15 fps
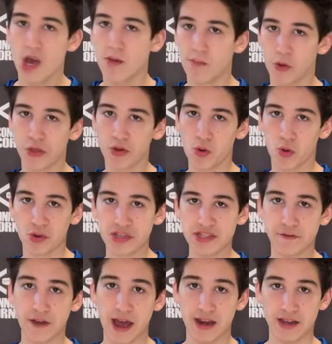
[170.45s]
Both goalies
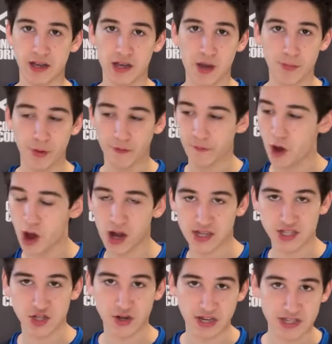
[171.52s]
have had a couple of hot
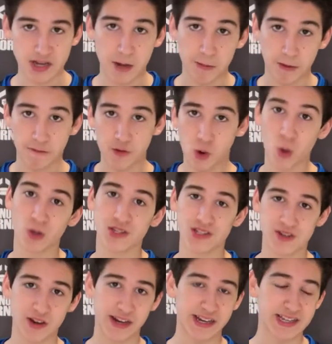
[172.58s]
streaks, a couple of cold
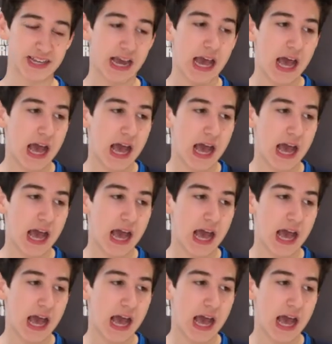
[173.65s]
streaks,